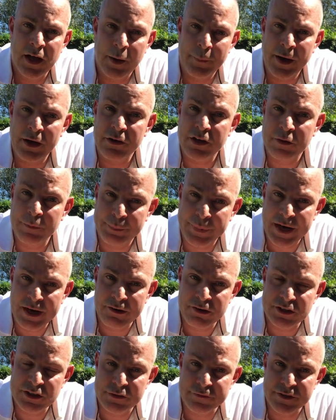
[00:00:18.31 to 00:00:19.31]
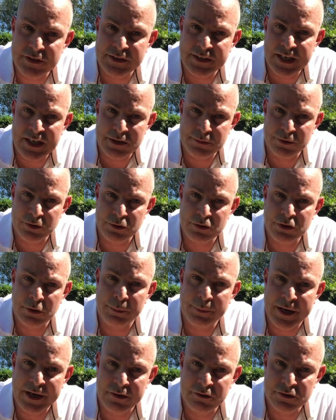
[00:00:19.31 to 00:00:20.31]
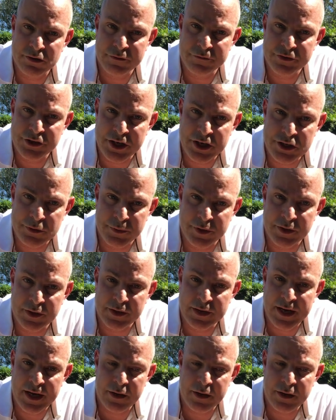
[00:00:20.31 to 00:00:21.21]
about comparative assessment or comparative judgment.